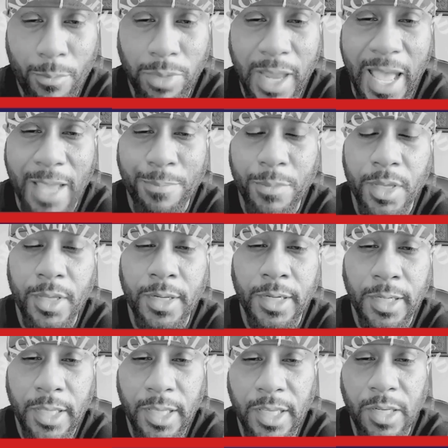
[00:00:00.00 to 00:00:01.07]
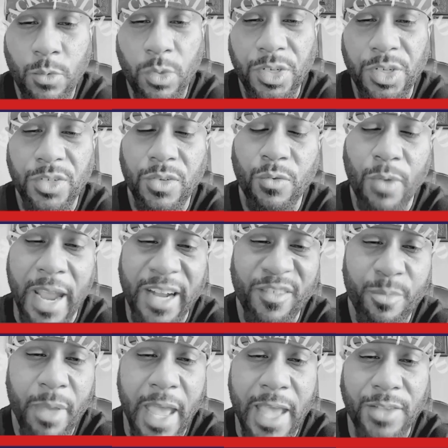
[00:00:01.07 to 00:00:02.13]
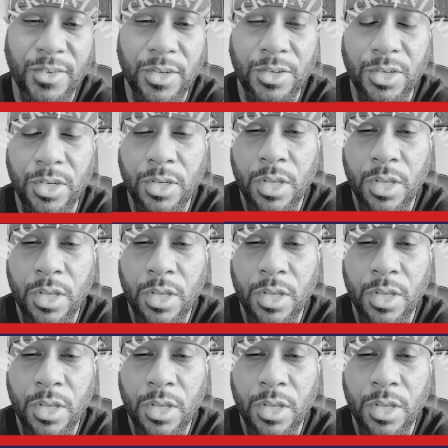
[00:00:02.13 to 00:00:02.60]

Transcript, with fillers: Black Men Lead, which is a rite of passage